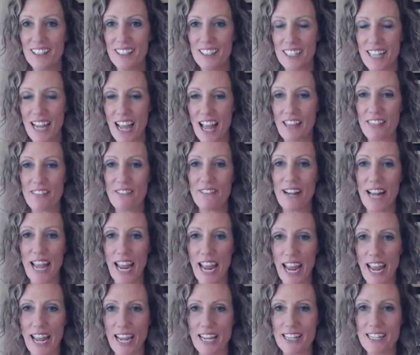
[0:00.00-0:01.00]
Catherine at
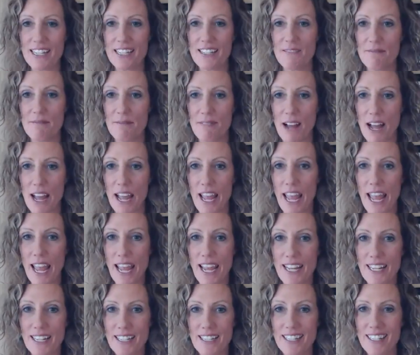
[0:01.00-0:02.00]
8. Maya
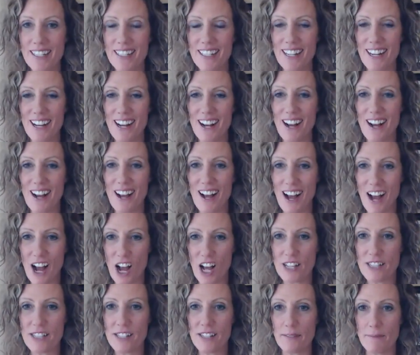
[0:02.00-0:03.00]
8.
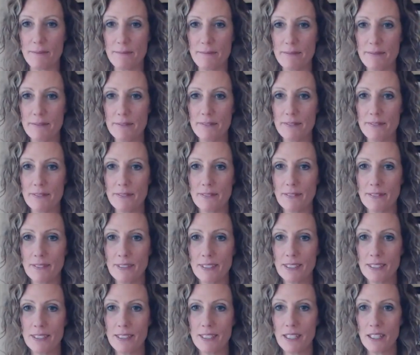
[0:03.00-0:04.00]
Awesome.
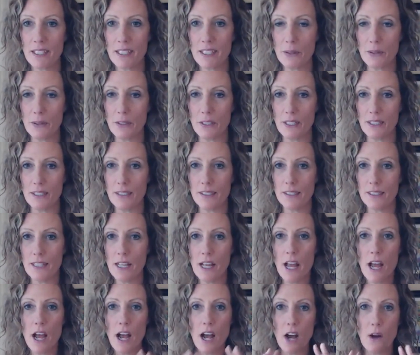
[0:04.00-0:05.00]
Cool.
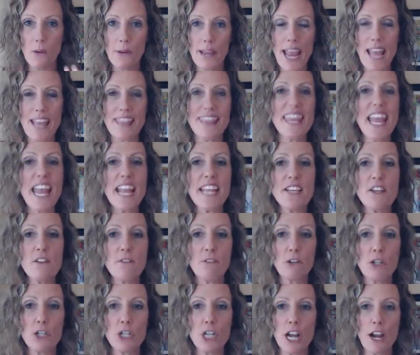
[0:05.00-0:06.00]
Okay, thank you
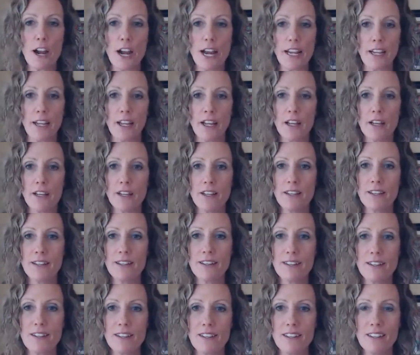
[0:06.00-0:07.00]
for sharing.
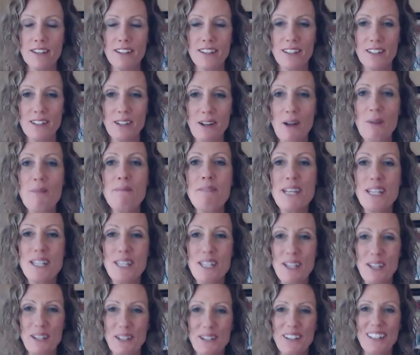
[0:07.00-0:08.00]
Oh, me
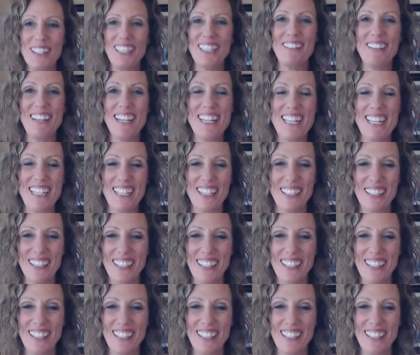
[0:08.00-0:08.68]
too. Me too.